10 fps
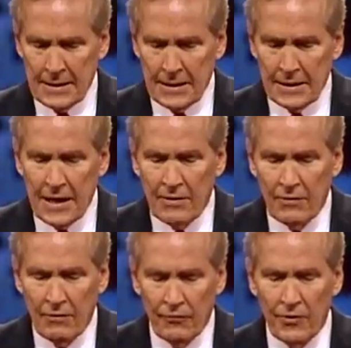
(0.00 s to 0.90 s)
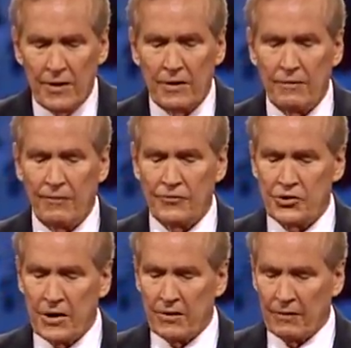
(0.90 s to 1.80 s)
And now, friend, if
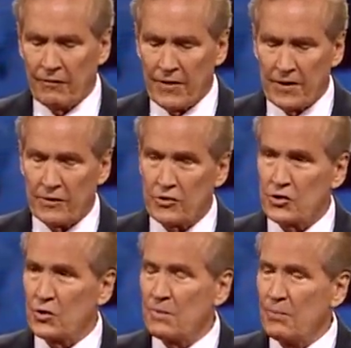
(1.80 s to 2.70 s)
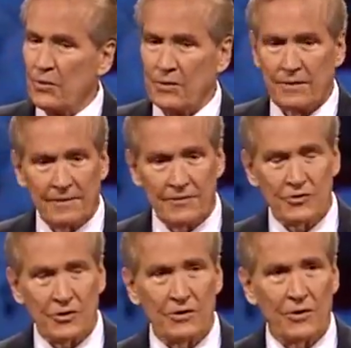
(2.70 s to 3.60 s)
sharing faith is so important,
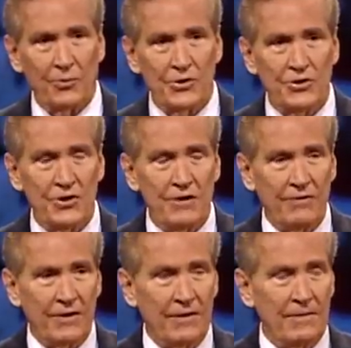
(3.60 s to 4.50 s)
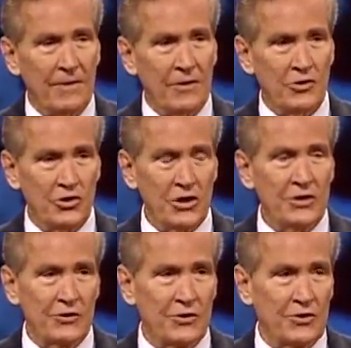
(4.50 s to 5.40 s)
certainly receiving
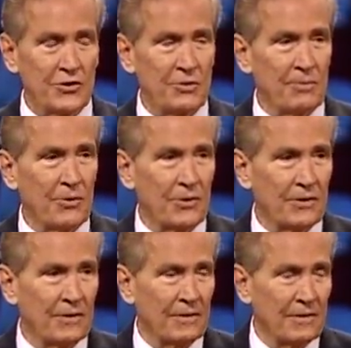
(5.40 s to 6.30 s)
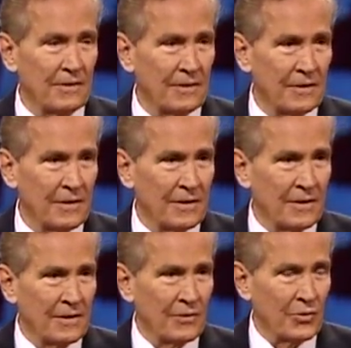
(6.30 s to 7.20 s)
Jesus is important.
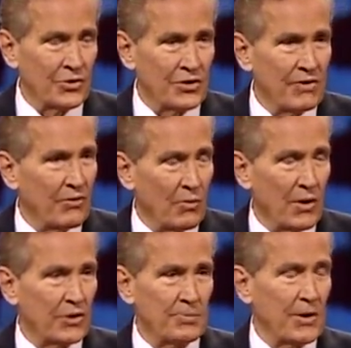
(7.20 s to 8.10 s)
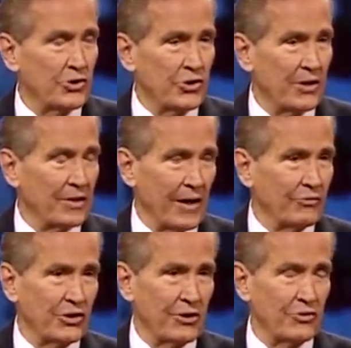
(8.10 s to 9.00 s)
Receiving what is being shared, and
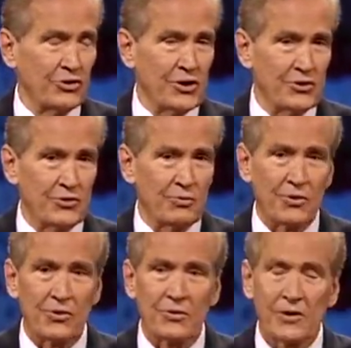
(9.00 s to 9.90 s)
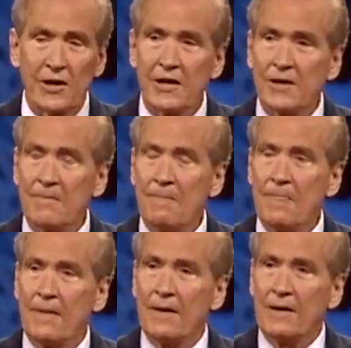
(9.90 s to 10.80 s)
I've shared Jesus with you today.
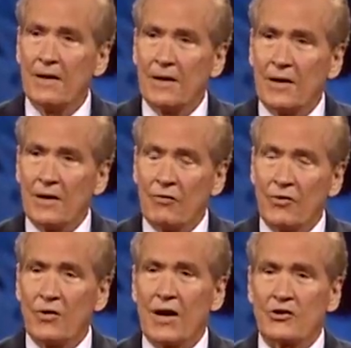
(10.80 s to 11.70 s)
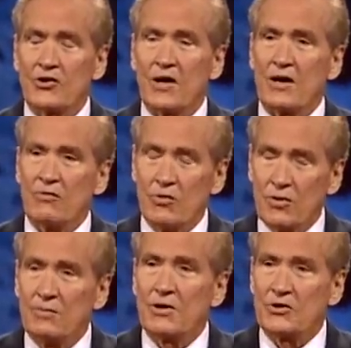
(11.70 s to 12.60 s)
If you're not saved, you
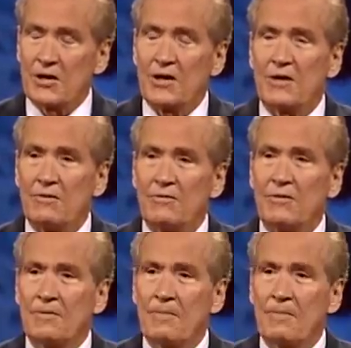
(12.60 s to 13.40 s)
can be saved.